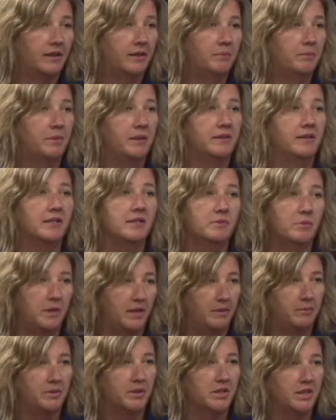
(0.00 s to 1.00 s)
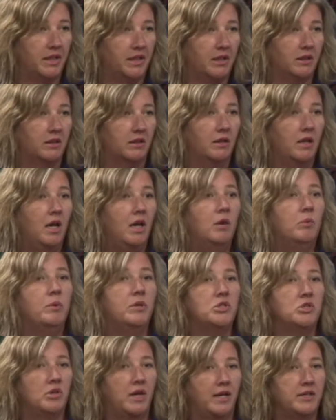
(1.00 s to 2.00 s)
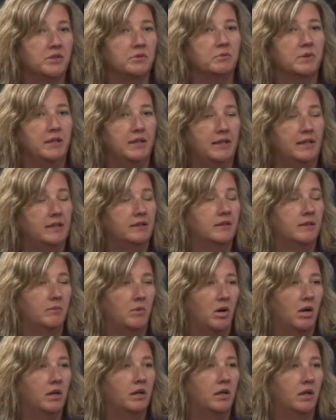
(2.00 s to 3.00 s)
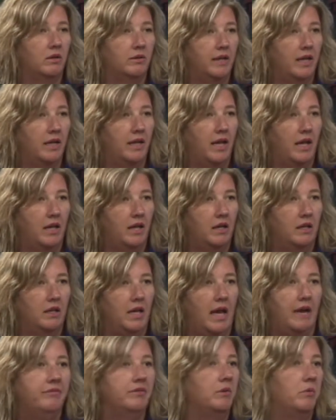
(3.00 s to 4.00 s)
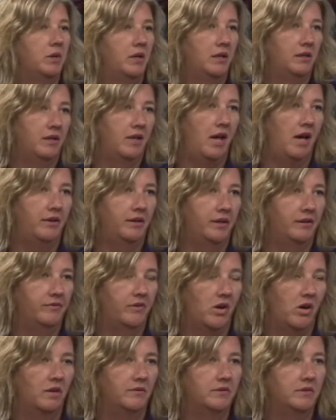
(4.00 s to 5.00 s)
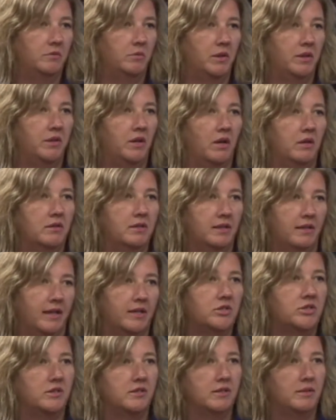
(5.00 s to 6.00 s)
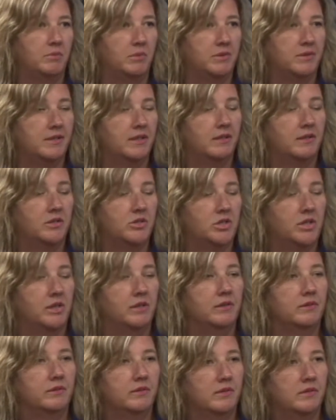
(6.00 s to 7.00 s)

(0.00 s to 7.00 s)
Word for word: Yeah. But this one in particular, is, we tried to really hit the mark. You know, get everyone in the county involved right. with our selections in music this year.